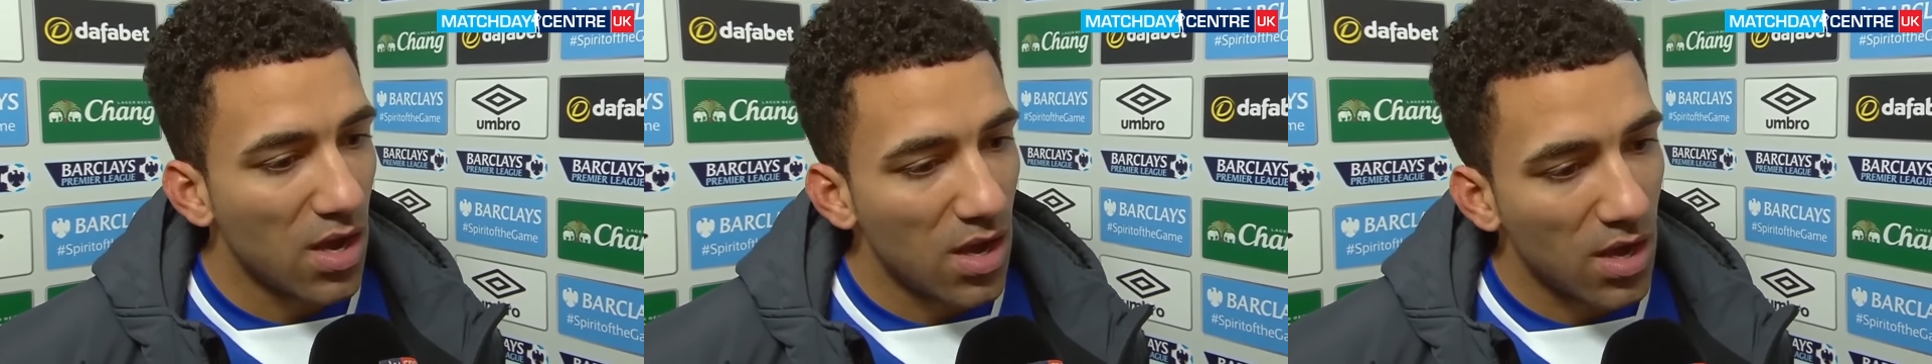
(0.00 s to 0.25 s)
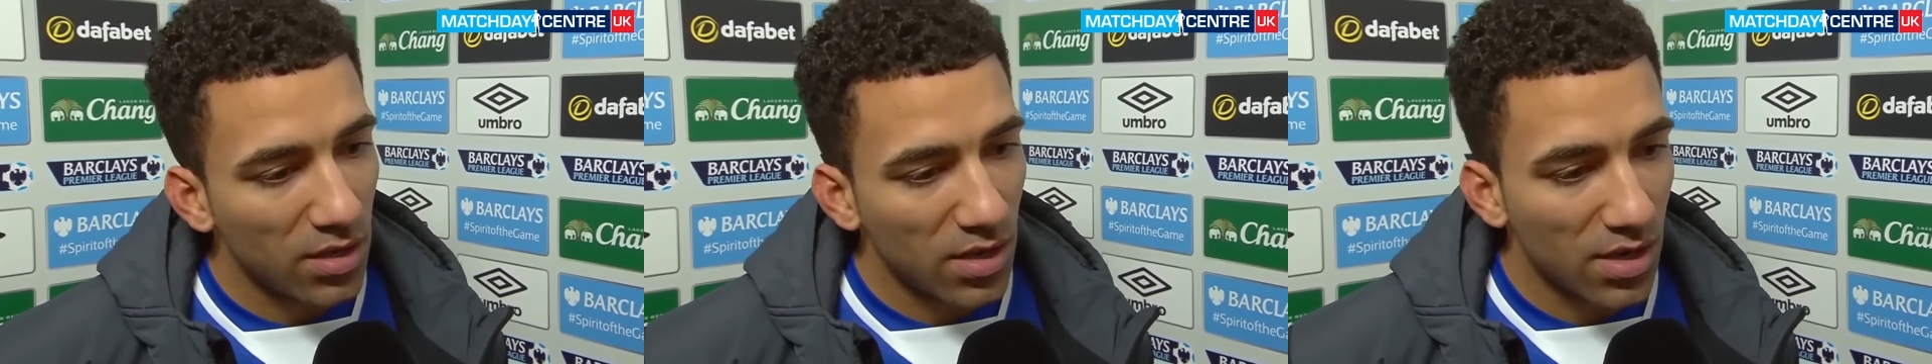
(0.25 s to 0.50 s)

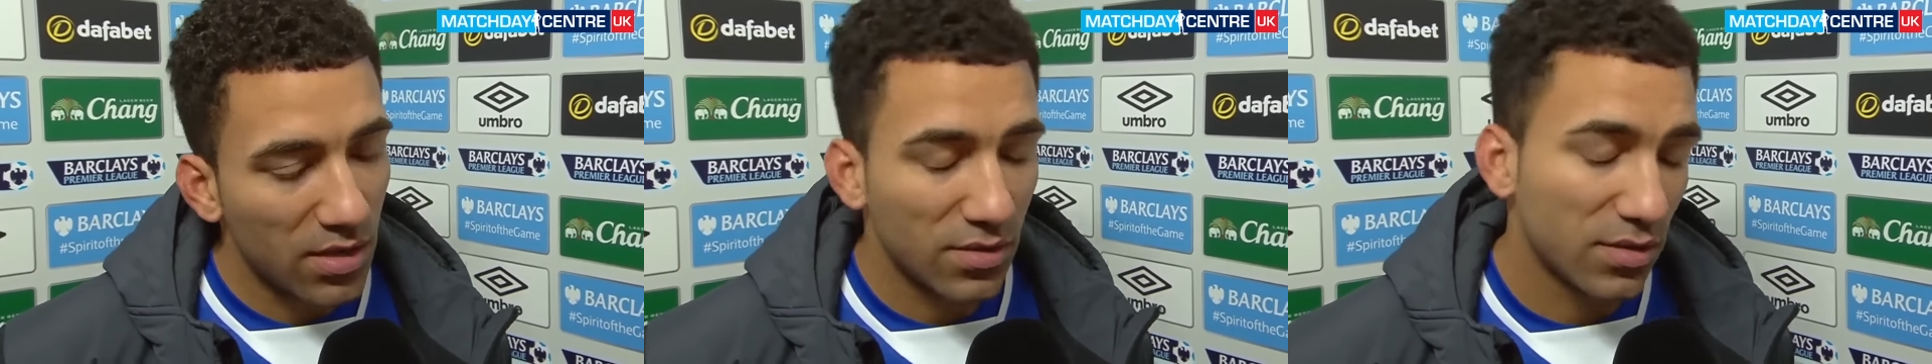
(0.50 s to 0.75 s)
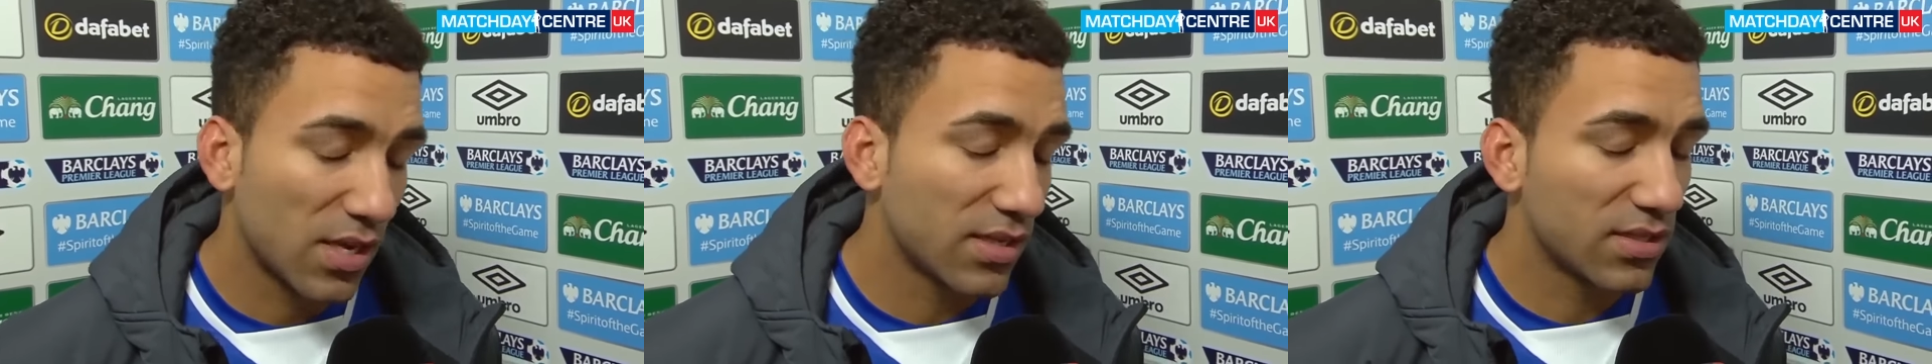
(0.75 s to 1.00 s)
Ah, uh, yeah,
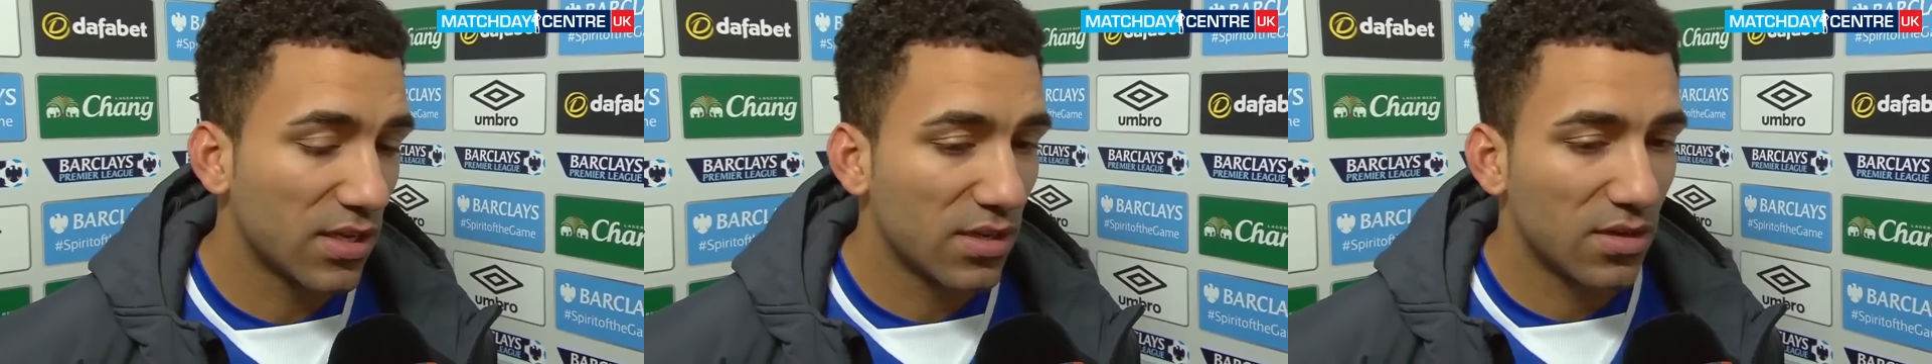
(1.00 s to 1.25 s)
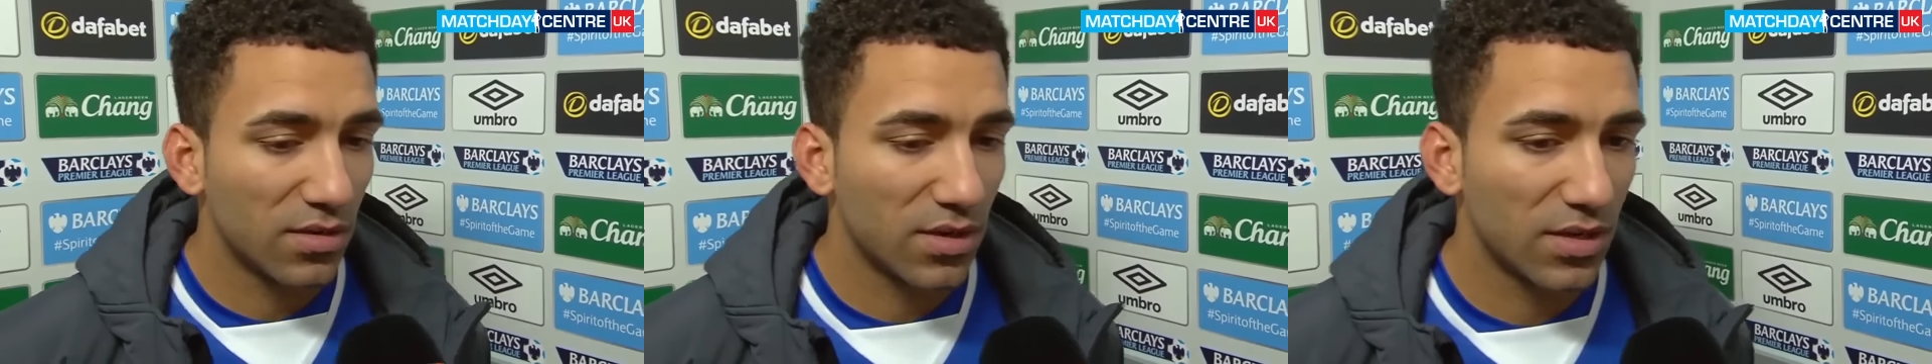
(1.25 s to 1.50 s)
like I
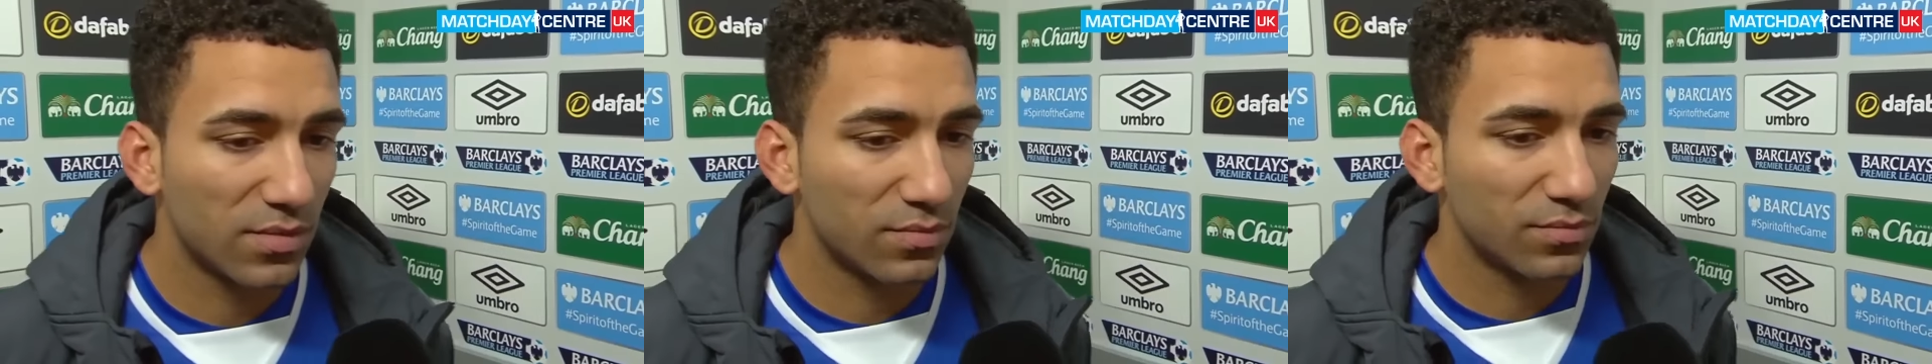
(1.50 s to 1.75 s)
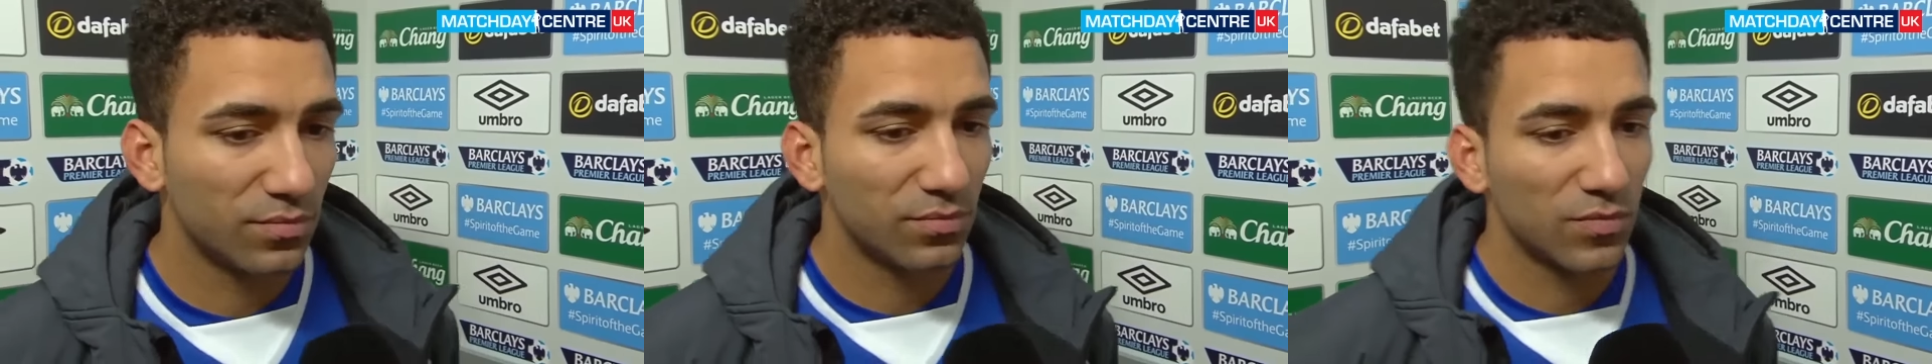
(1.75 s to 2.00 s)
said,
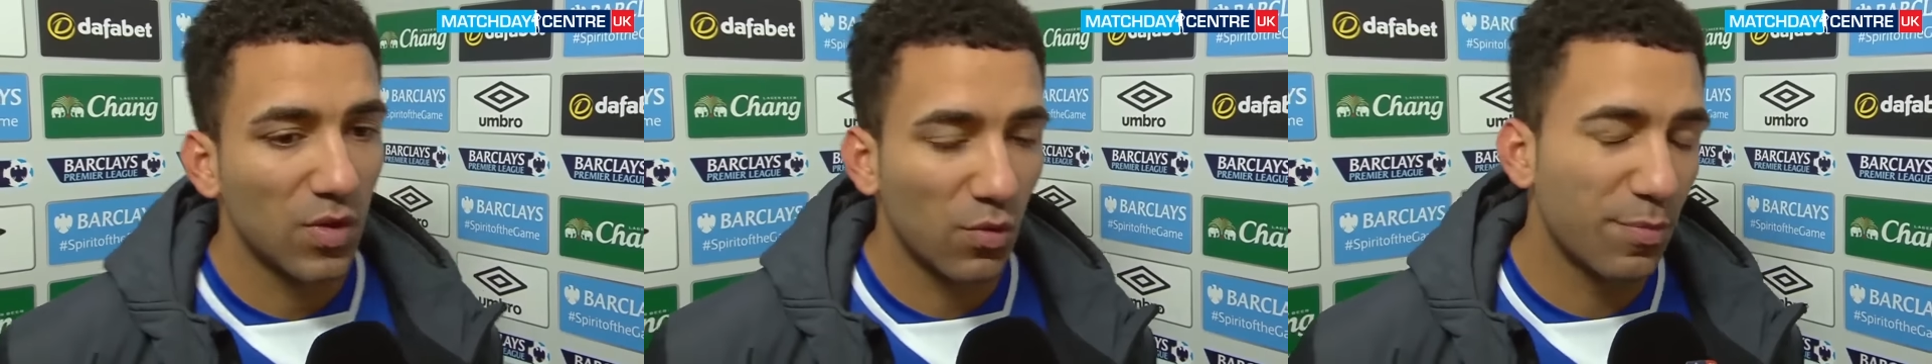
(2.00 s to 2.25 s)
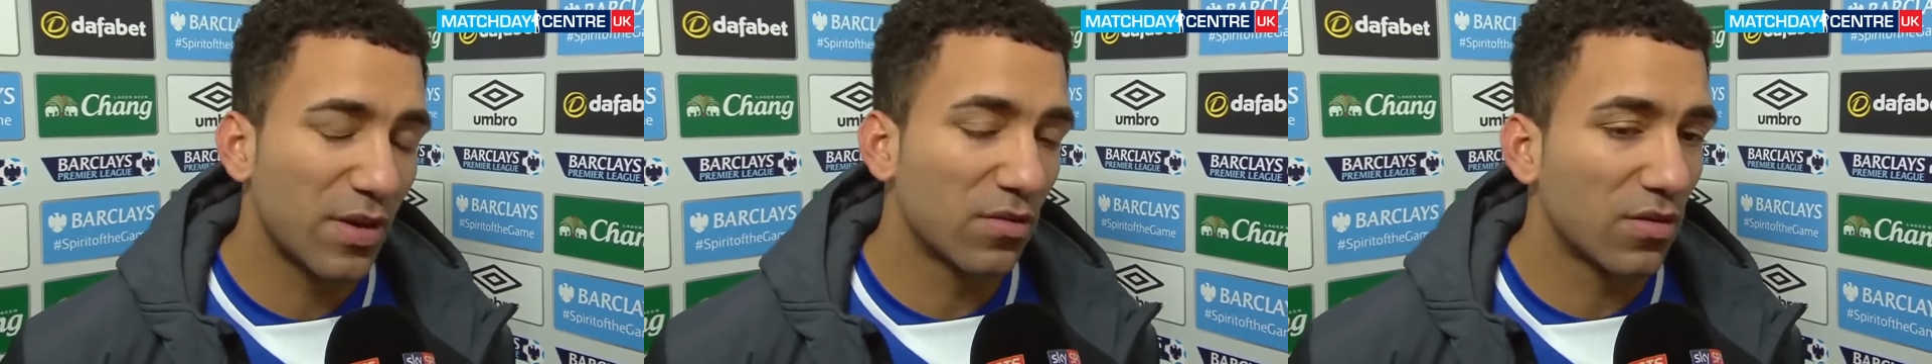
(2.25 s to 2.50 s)
um,
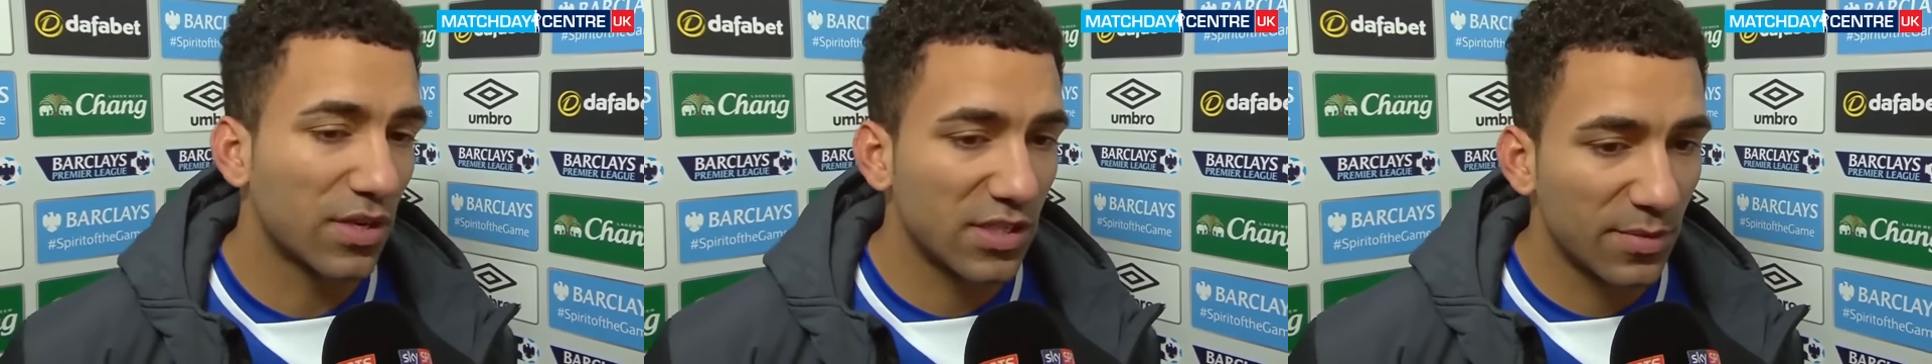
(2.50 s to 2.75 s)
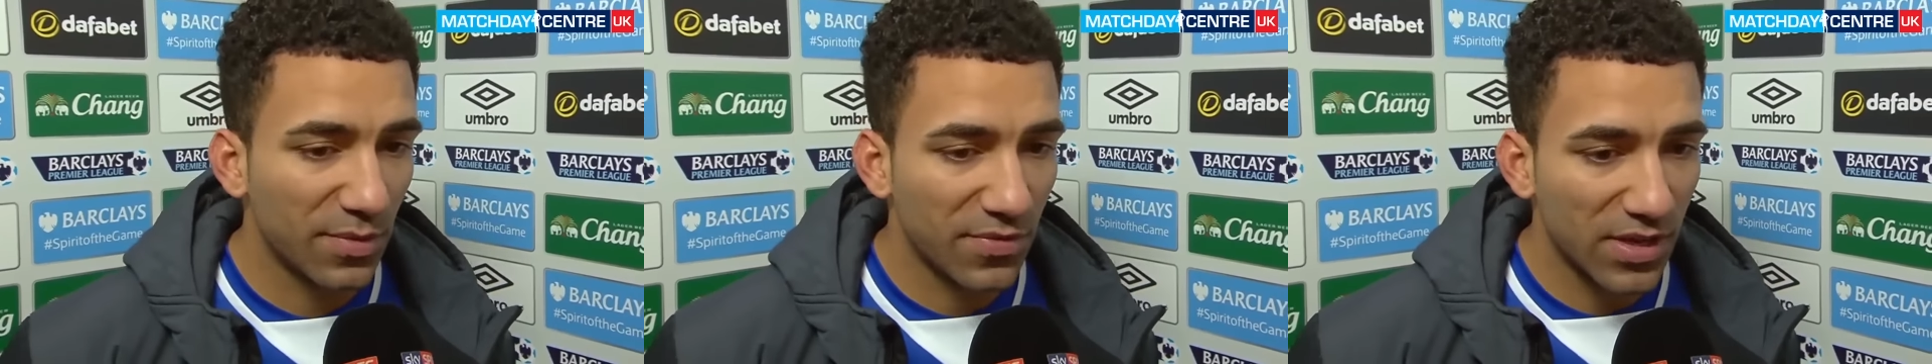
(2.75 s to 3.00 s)
we've been unlucky
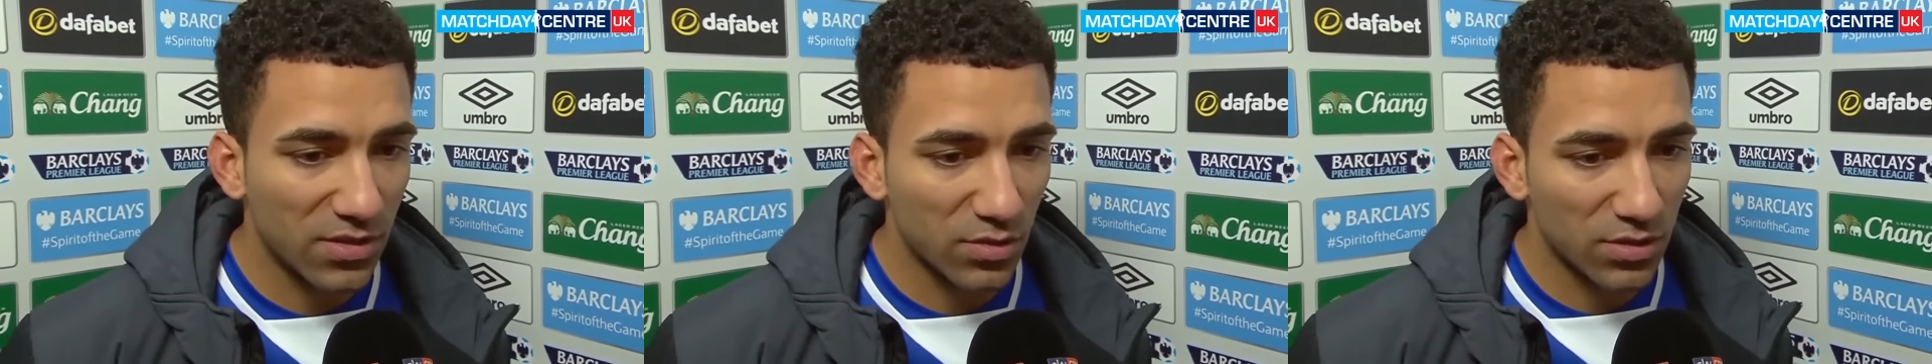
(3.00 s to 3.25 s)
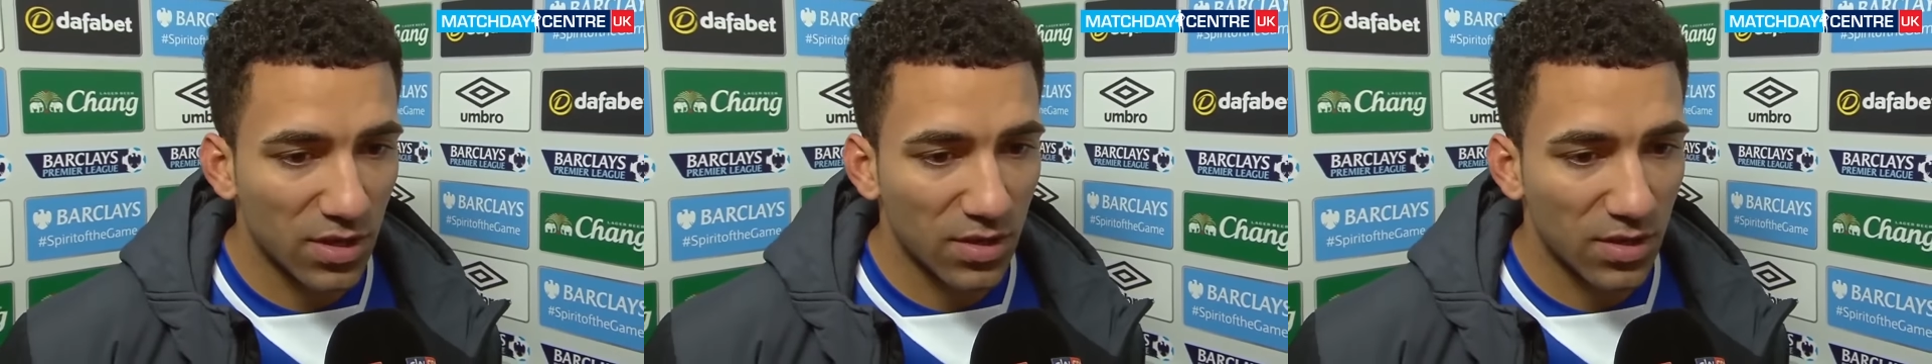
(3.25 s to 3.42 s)
to be fair to us.